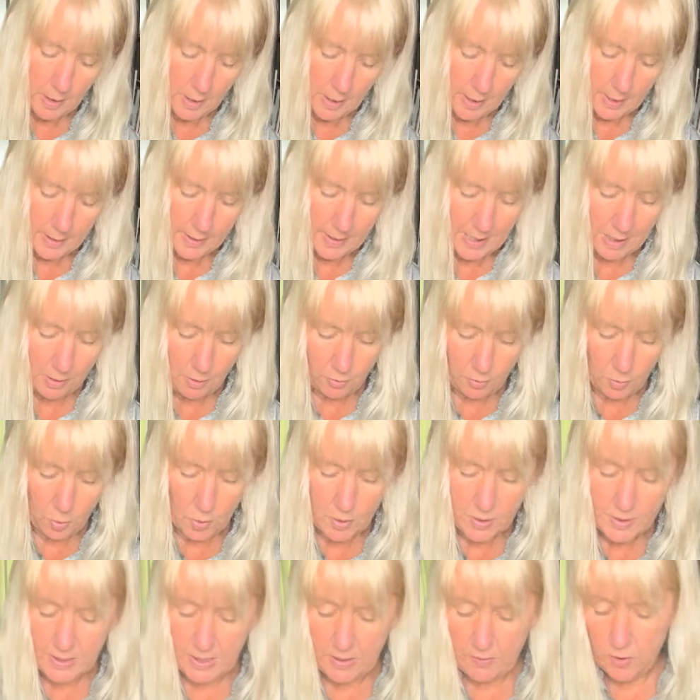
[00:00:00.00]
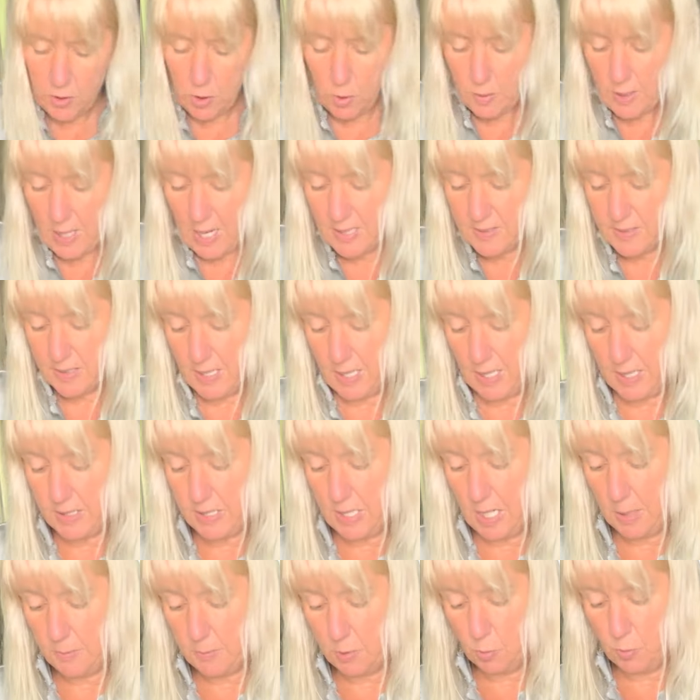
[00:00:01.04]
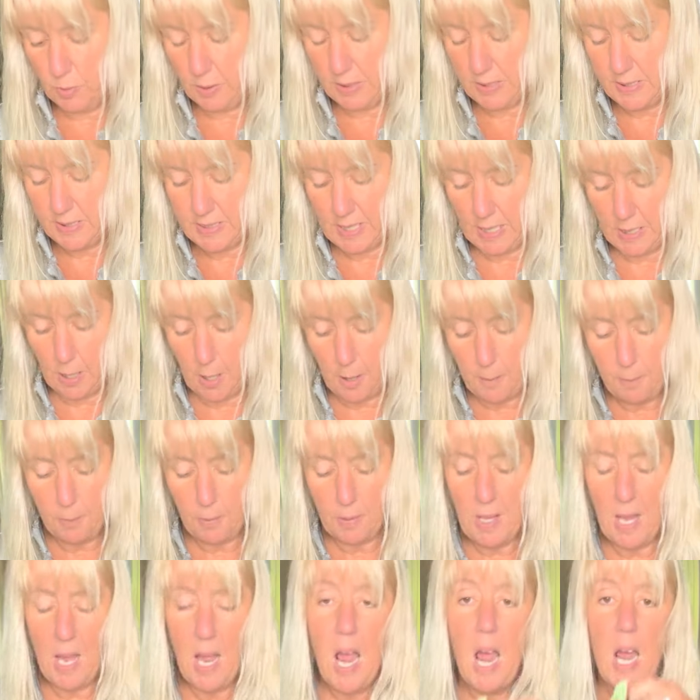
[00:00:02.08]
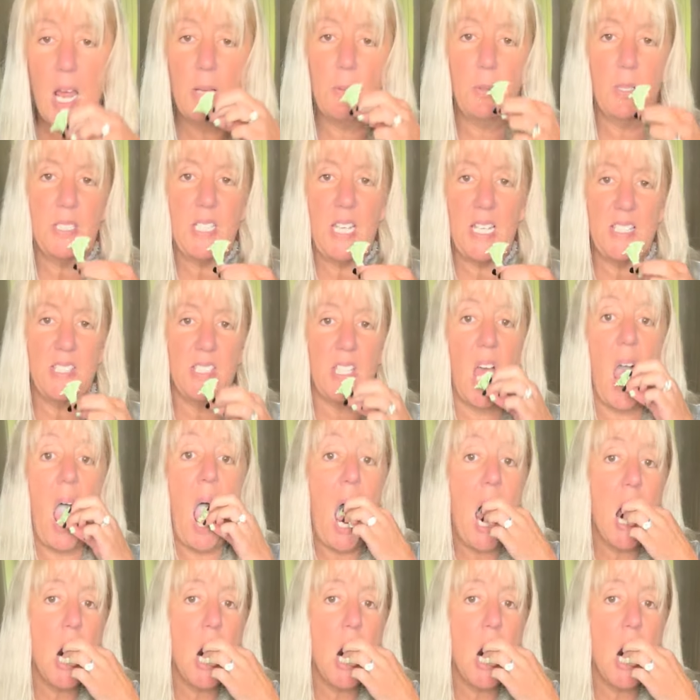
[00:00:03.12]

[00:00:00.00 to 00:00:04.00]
And now, of course, even though it hasn't had time to really set up a lot, I'm gonna taste it.